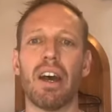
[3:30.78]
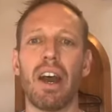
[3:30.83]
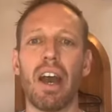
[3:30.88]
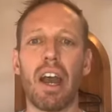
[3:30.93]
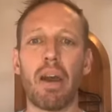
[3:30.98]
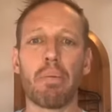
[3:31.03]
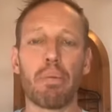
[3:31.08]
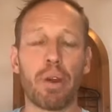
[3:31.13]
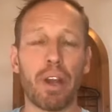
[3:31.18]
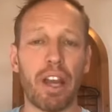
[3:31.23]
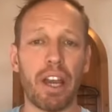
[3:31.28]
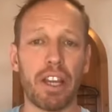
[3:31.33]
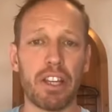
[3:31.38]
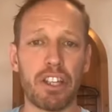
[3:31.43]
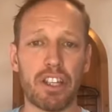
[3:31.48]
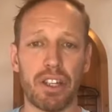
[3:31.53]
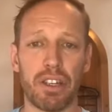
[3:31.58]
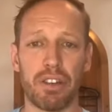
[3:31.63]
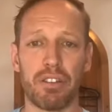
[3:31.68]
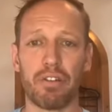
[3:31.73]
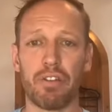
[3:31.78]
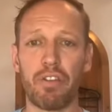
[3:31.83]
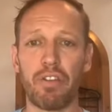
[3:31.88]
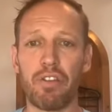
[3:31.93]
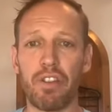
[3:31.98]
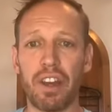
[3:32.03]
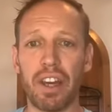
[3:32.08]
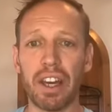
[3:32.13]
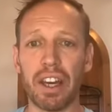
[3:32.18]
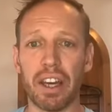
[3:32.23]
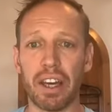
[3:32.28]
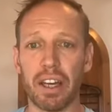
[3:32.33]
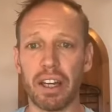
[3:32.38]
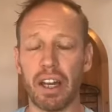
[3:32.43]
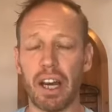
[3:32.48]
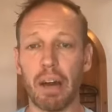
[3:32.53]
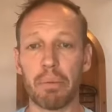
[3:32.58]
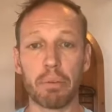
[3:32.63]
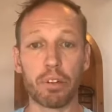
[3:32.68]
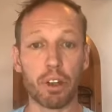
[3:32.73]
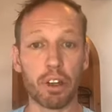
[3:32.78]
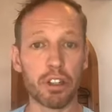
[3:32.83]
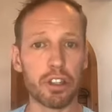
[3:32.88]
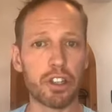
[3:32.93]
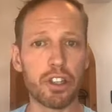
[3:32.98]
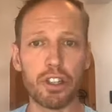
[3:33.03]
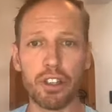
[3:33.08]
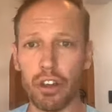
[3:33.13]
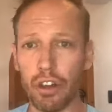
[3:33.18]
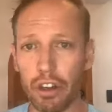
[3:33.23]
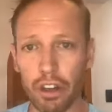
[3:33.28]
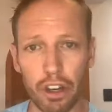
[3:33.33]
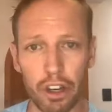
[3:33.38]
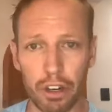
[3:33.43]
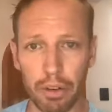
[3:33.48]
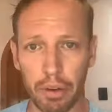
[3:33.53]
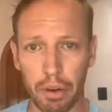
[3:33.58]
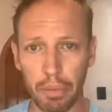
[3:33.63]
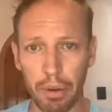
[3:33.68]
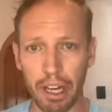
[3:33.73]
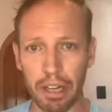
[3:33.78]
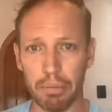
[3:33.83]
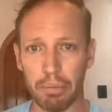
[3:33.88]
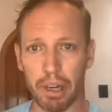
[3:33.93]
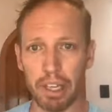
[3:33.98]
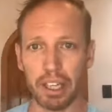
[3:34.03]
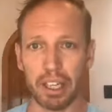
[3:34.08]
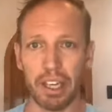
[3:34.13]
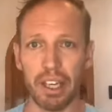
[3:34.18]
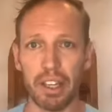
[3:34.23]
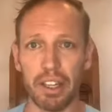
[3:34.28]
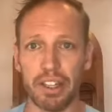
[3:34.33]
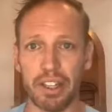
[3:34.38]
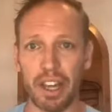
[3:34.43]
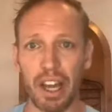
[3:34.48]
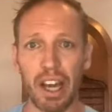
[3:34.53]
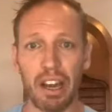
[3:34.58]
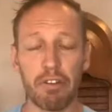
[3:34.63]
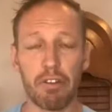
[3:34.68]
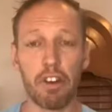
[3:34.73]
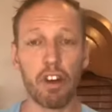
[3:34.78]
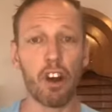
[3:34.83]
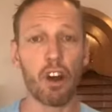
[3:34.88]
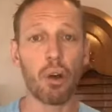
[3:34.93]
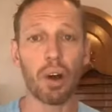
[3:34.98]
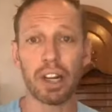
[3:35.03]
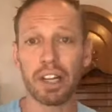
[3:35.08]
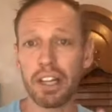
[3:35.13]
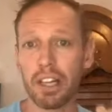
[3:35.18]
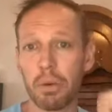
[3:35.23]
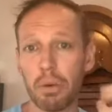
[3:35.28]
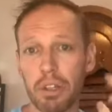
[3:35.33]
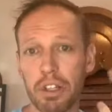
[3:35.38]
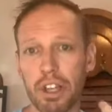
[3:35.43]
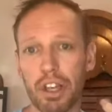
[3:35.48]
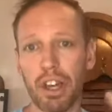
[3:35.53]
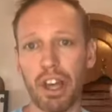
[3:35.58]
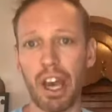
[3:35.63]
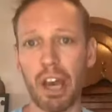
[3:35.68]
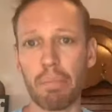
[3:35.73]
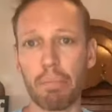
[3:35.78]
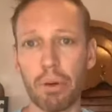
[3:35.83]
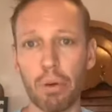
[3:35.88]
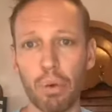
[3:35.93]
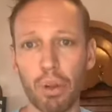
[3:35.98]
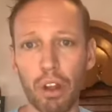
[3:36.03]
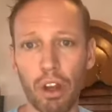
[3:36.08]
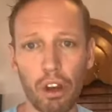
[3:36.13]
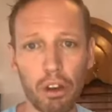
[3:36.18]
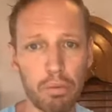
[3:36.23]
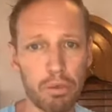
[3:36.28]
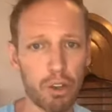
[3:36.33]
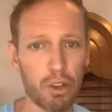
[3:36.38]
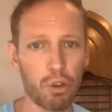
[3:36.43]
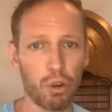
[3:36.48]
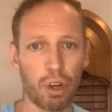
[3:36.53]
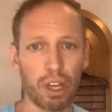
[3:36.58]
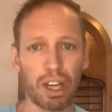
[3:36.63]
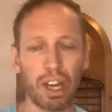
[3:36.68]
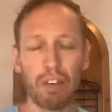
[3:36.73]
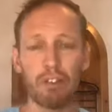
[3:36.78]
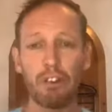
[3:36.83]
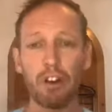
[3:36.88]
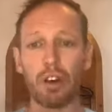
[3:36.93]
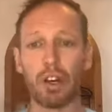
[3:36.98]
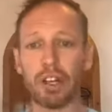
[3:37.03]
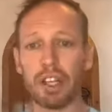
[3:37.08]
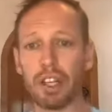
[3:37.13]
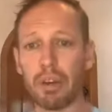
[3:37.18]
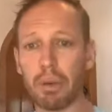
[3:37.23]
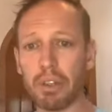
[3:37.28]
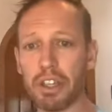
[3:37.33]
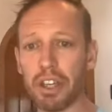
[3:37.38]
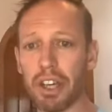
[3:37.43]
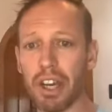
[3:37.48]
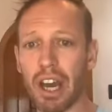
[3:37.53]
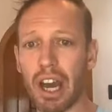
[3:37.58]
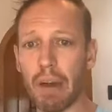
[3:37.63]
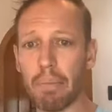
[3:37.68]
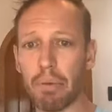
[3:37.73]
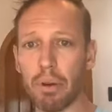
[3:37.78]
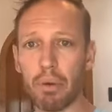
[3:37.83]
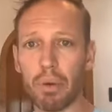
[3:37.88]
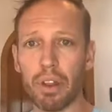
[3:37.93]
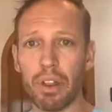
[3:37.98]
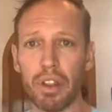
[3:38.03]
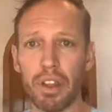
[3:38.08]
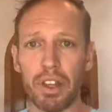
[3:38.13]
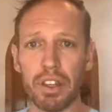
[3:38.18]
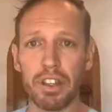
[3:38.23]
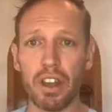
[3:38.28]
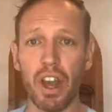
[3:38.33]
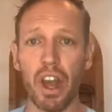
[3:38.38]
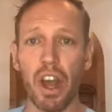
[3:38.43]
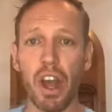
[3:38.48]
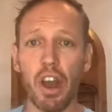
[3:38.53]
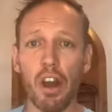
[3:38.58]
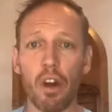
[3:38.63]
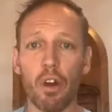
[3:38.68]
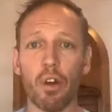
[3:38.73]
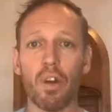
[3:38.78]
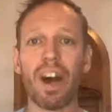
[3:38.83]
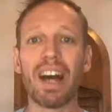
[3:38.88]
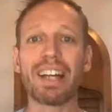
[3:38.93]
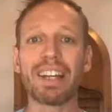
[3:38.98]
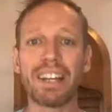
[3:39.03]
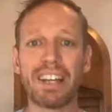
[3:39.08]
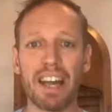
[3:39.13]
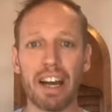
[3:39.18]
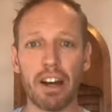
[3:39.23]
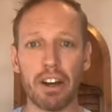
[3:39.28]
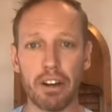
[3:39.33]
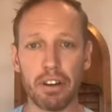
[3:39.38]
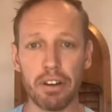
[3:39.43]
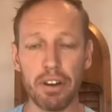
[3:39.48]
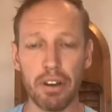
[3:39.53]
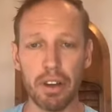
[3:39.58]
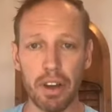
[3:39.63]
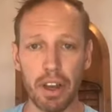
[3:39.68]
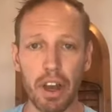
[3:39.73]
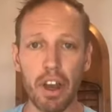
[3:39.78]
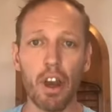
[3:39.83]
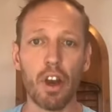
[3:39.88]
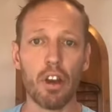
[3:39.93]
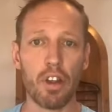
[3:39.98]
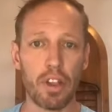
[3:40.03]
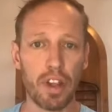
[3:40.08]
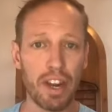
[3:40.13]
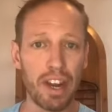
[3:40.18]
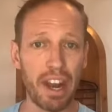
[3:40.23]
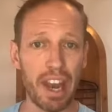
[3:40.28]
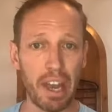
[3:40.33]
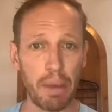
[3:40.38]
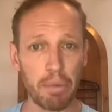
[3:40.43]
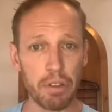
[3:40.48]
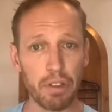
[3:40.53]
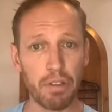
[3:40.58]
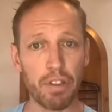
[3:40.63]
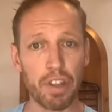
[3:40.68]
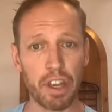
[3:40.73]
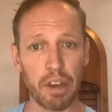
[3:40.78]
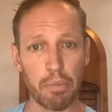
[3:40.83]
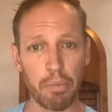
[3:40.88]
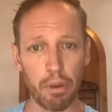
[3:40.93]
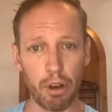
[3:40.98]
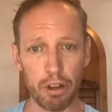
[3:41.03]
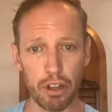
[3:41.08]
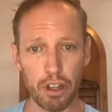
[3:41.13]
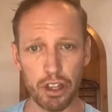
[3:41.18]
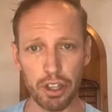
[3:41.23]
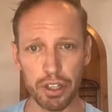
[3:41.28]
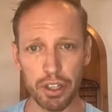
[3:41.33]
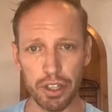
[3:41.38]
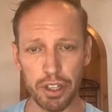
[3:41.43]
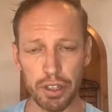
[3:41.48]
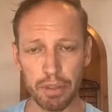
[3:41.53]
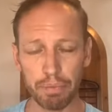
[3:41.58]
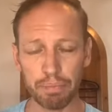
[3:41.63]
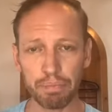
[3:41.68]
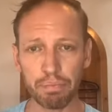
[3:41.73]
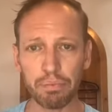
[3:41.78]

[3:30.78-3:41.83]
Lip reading: Apprehension, fear, I'm concerned about my kids. I have no idea what's going to happen with homeschooling. I have no idea what's going to happen with this. Write down the names of the emotions.